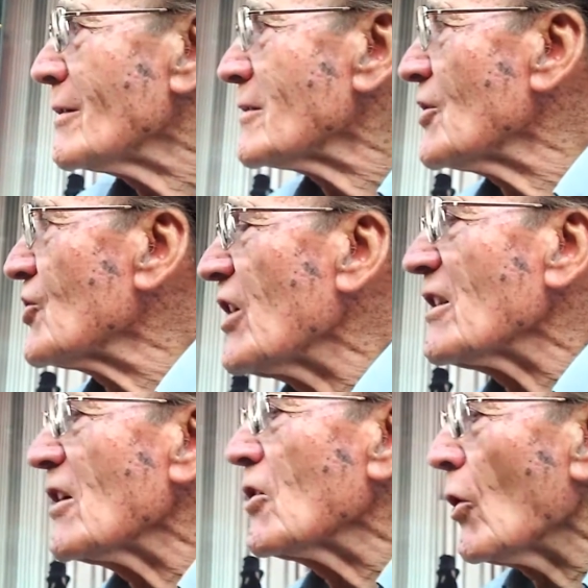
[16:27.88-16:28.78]
to
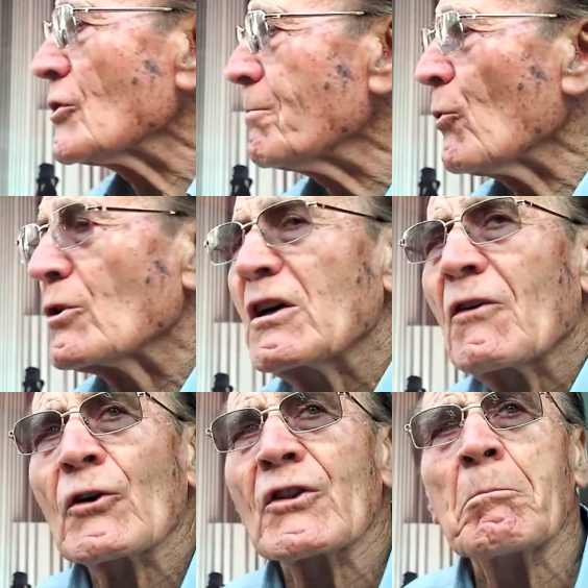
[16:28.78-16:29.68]
share the gospel
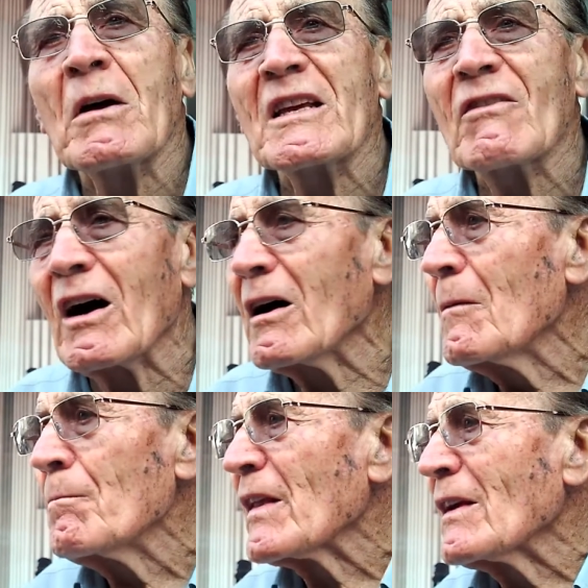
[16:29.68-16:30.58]
for the believer.
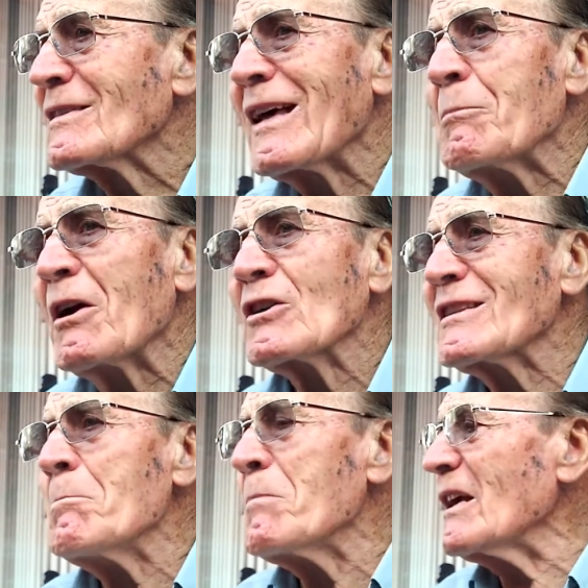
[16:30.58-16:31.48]
That
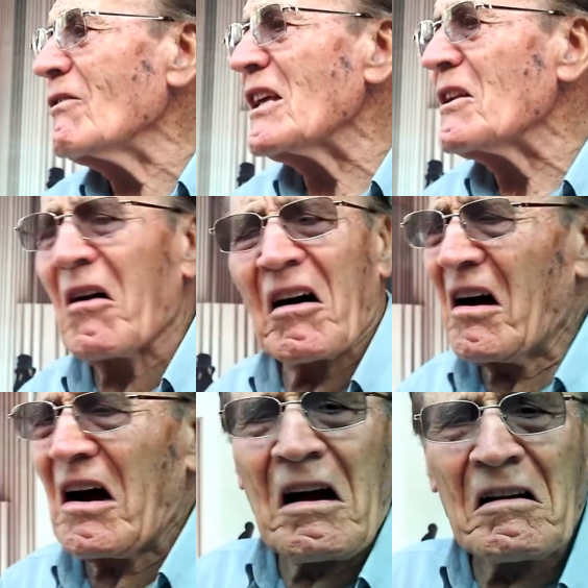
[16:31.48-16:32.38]
because some believers, you
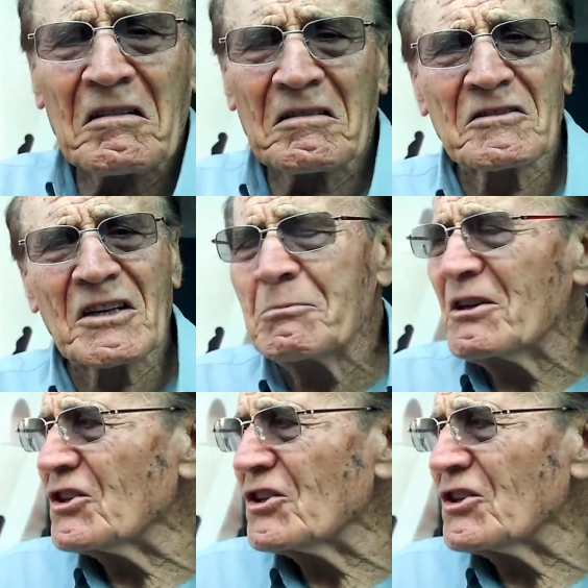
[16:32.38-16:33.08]
know, rubbish,